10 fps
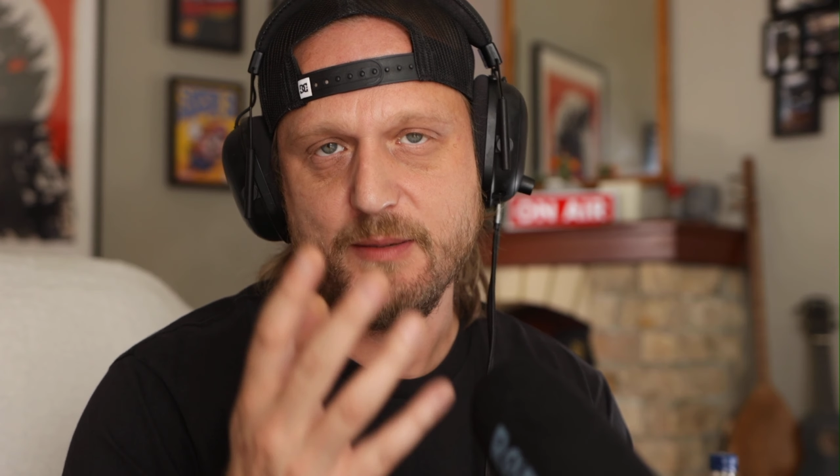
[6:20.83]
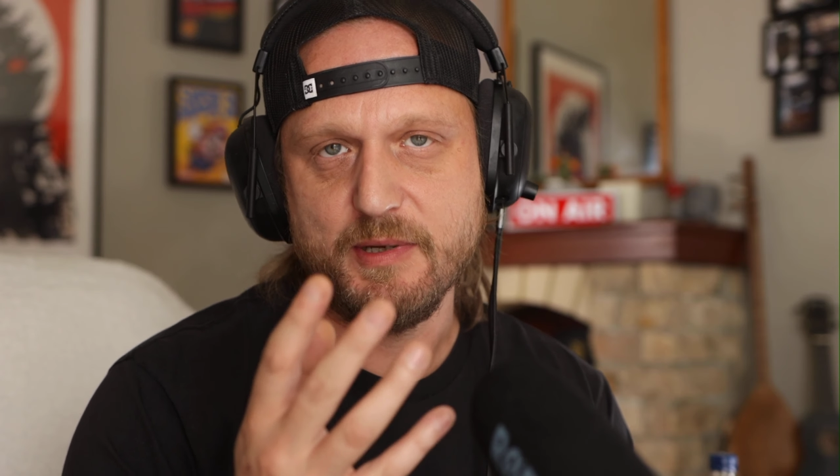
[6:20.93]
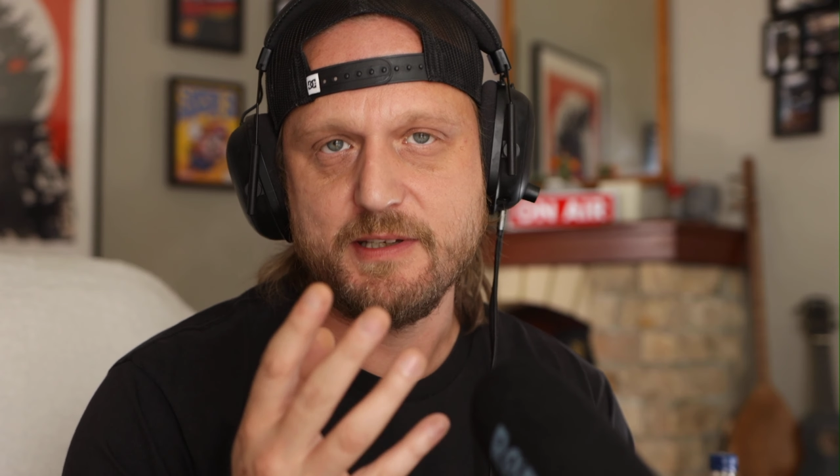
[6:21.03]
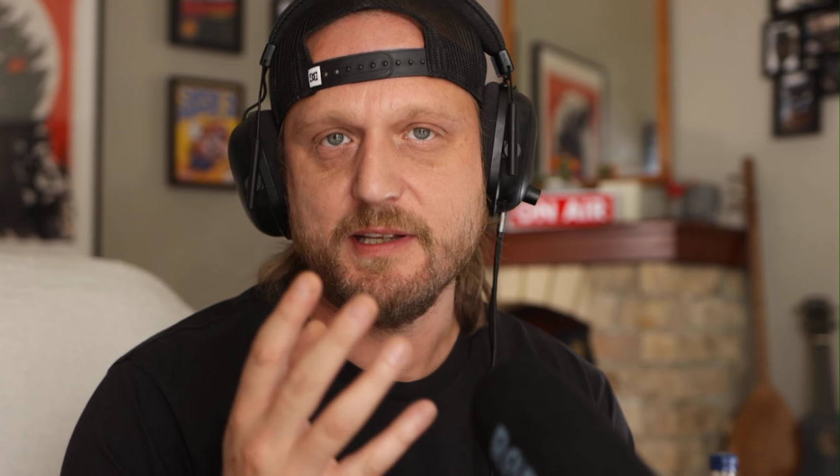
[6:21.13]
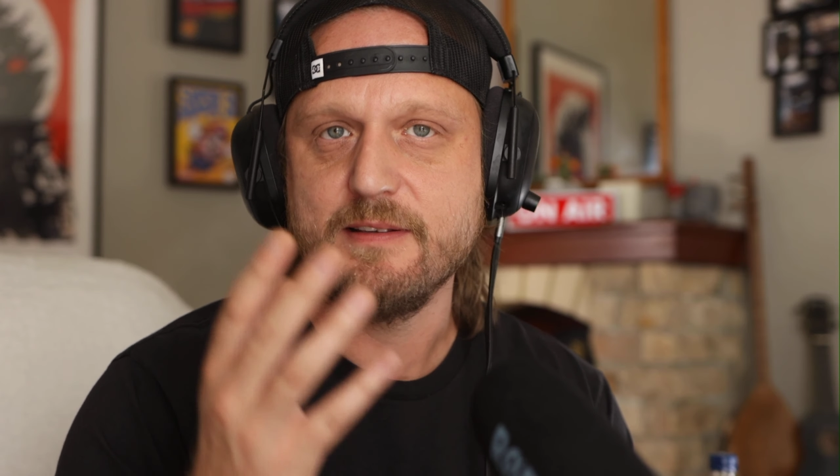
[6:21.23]

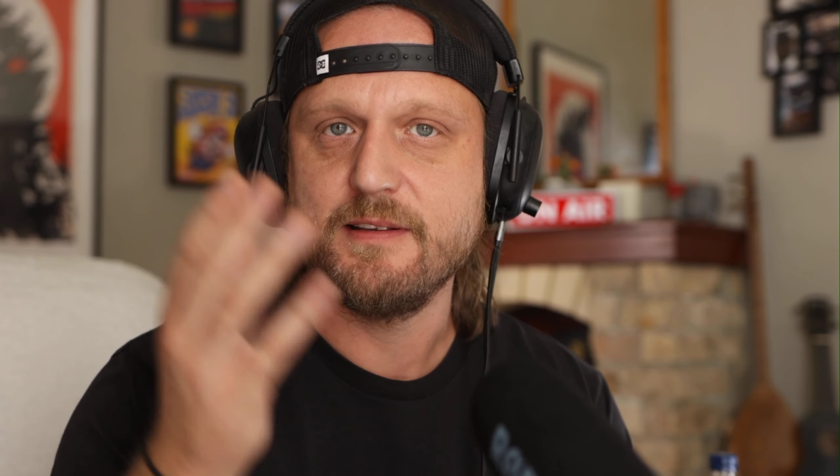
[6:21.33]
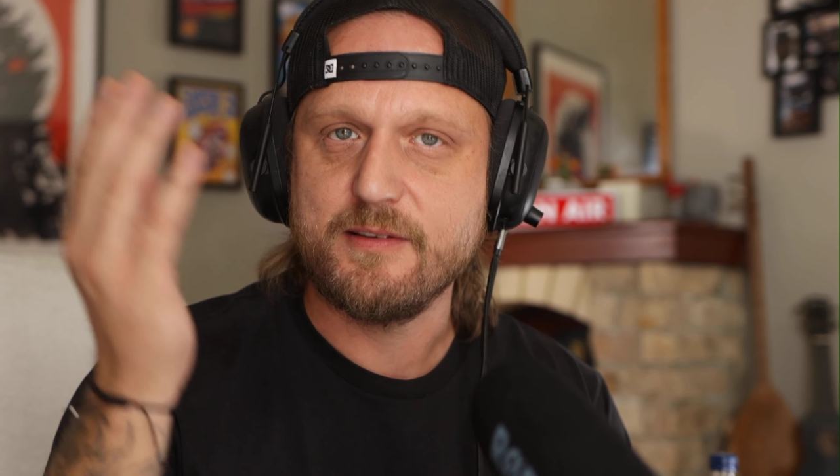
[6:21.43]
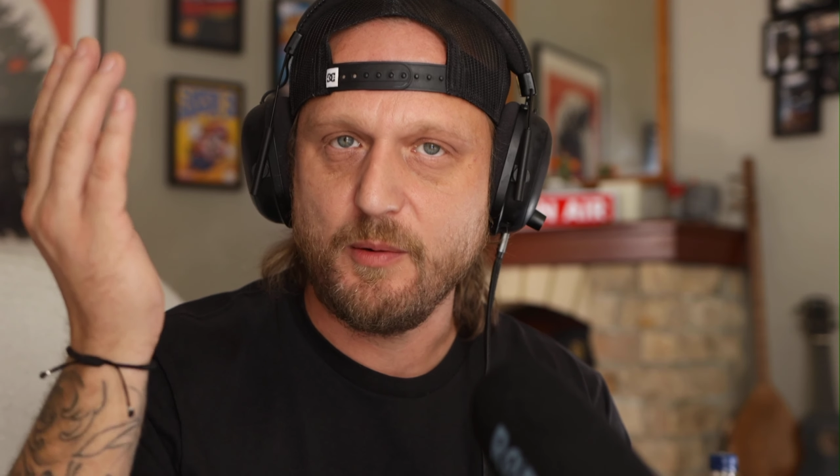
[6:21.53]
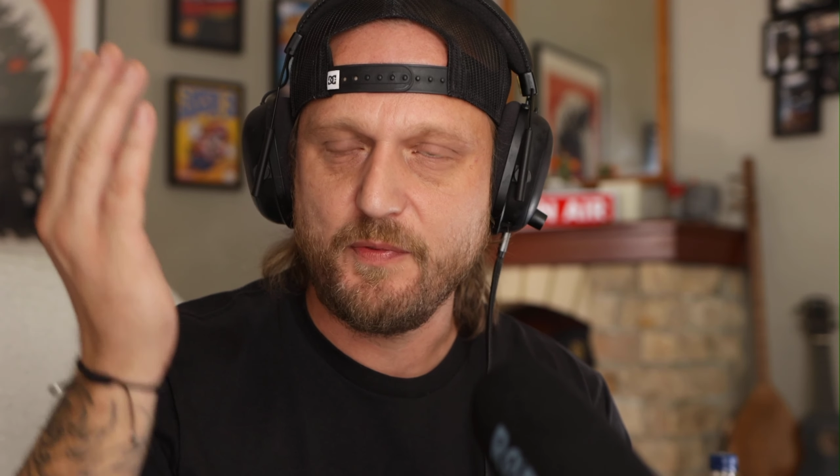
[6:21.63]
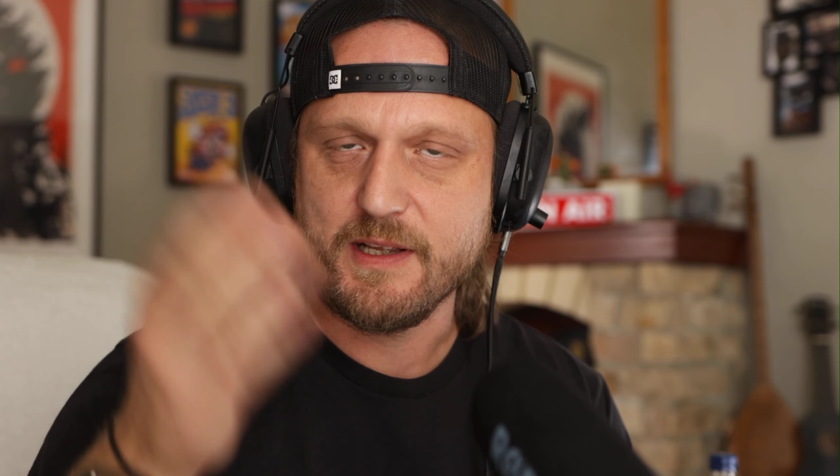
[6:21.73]
limiters to
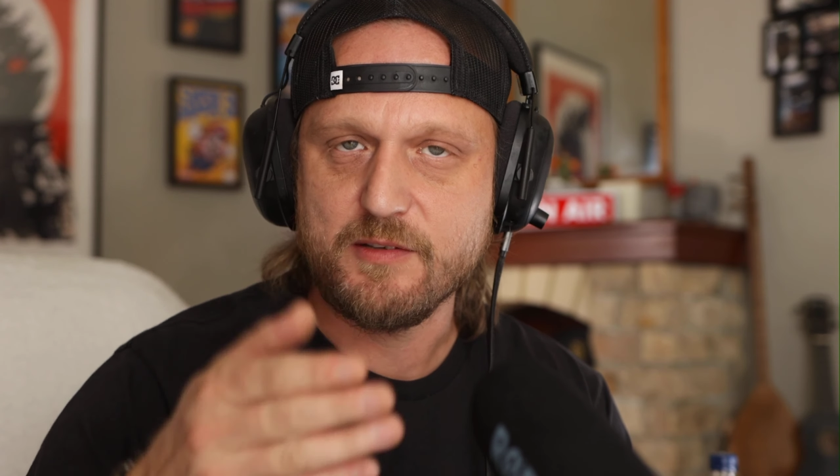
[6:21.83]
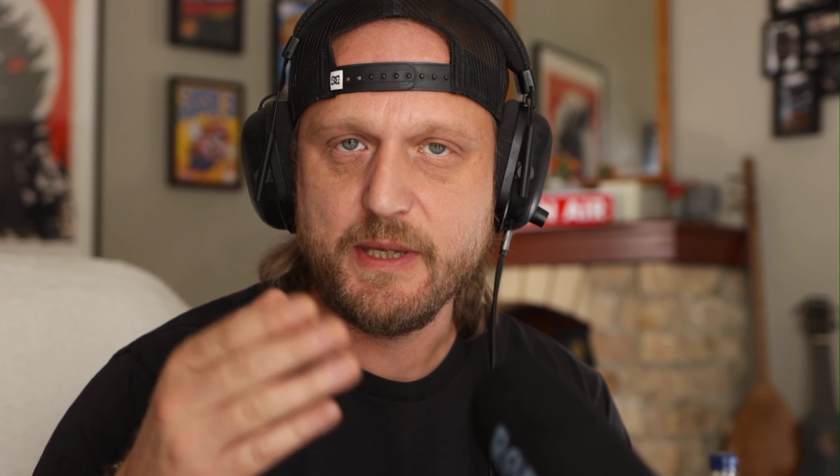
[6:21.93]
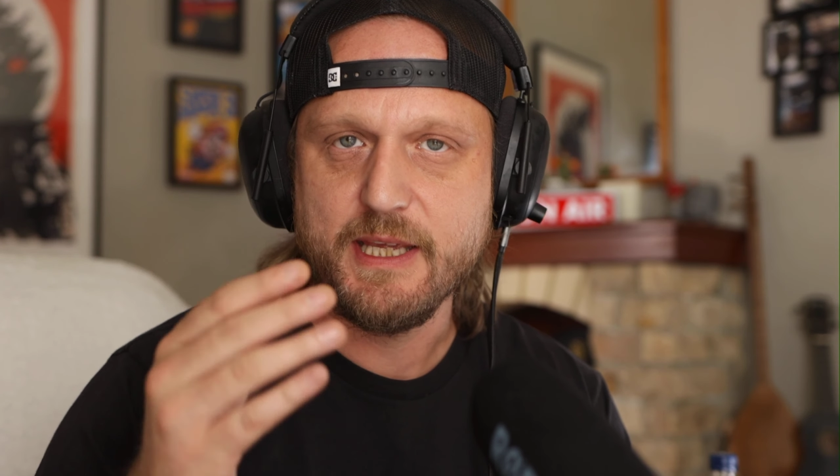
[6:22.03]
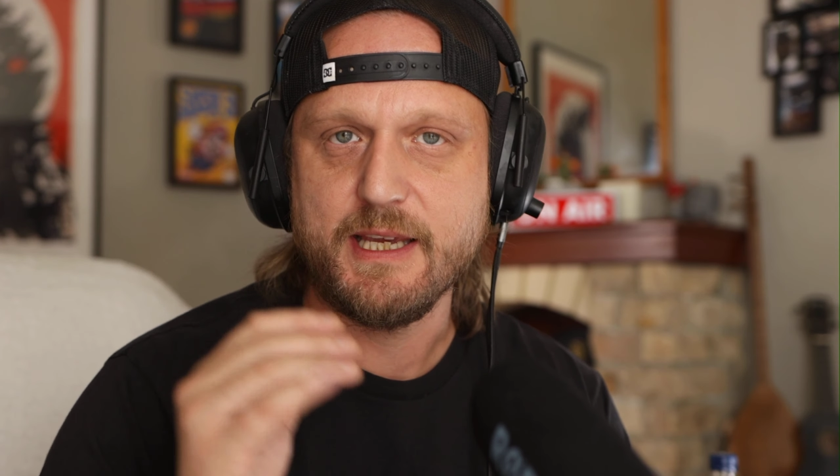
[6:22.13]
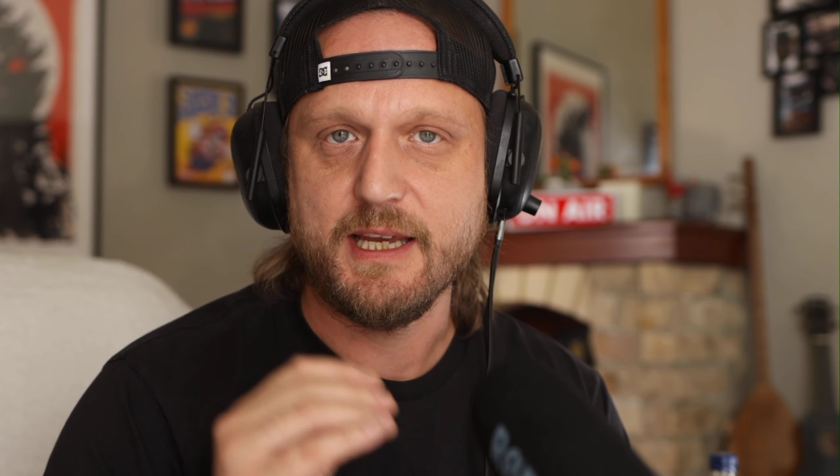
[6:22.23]
stop things
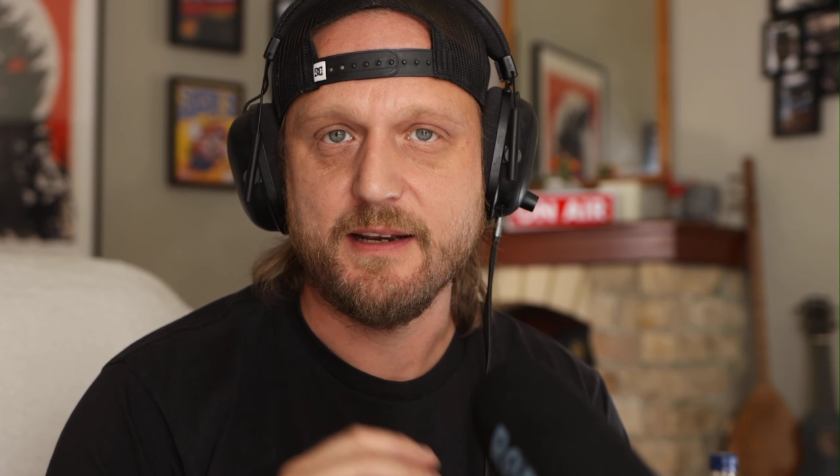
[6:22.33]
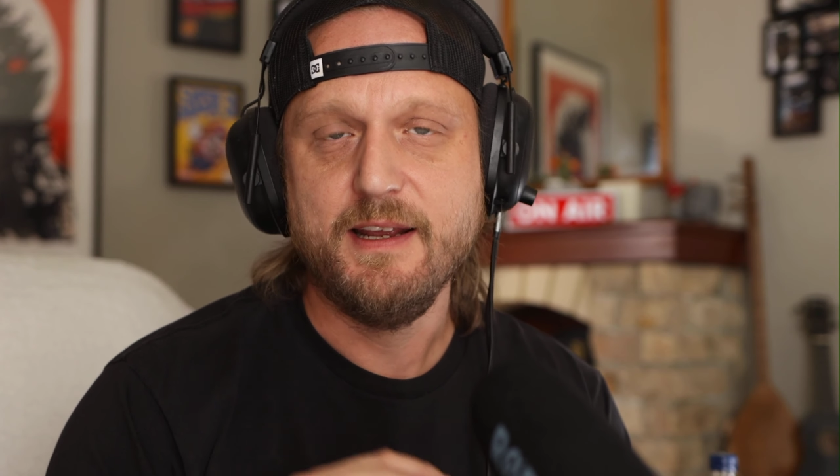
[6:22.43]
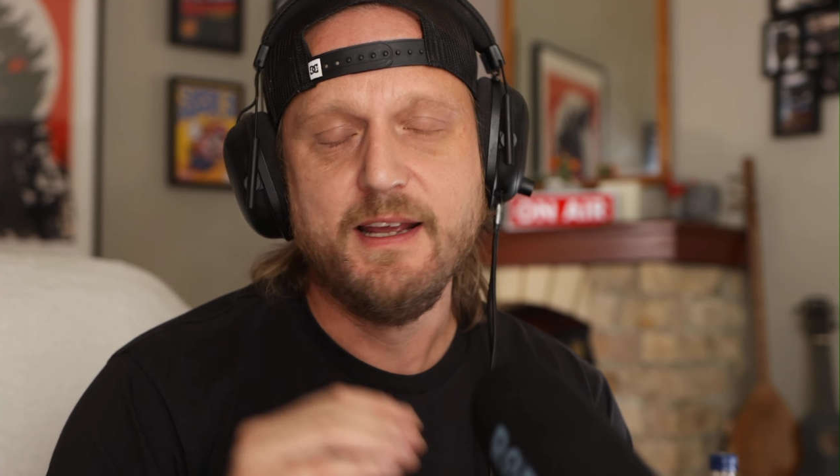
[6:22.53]
peaking.